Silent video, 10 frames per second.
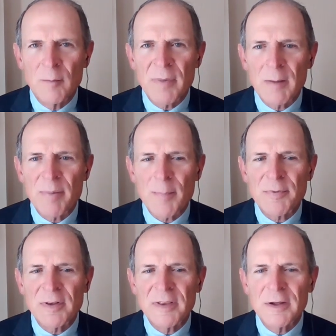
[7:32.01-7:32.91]
by
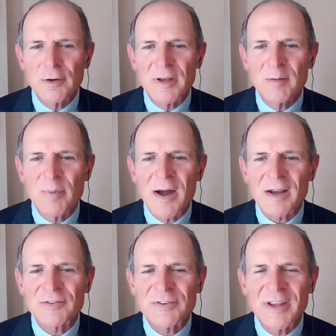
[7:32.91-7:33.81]
populating your
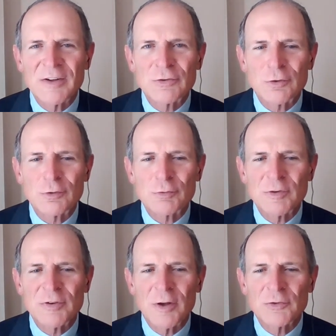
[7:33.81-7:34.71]
inbox and search
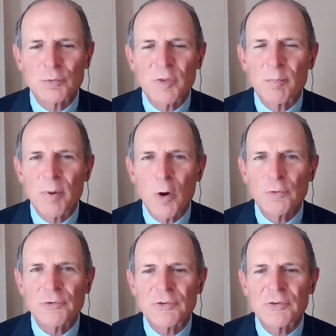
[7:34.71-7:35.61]
results with
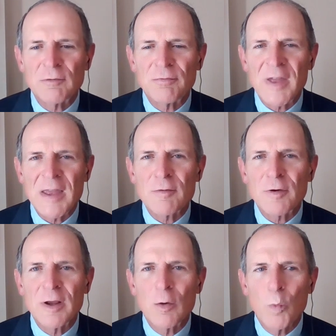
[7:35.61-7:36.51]
posts
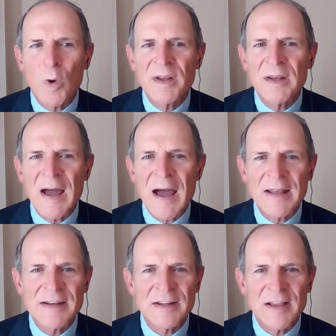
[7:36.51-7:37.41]
favoring one
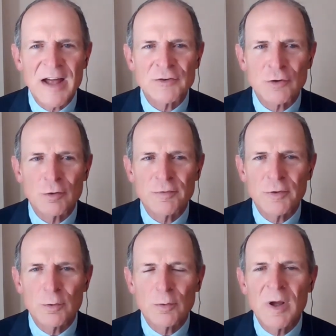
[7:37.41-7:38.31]
ideological
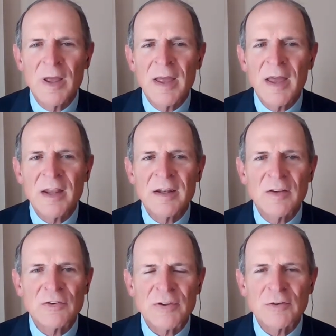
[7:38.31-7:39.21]
view
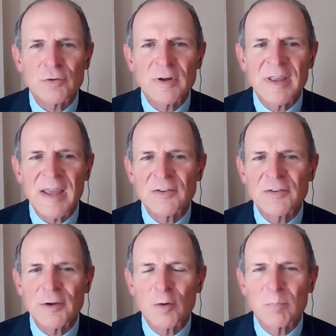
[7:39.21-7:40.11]
and censoring,
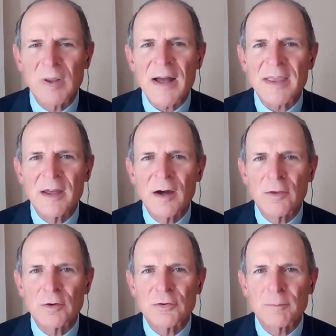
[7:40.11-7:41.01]
canceling, or blocking
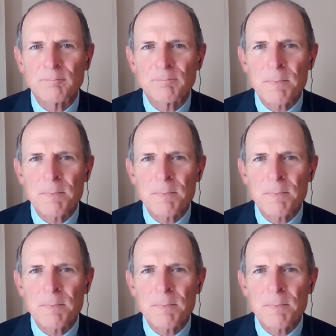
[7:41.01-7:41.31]
others.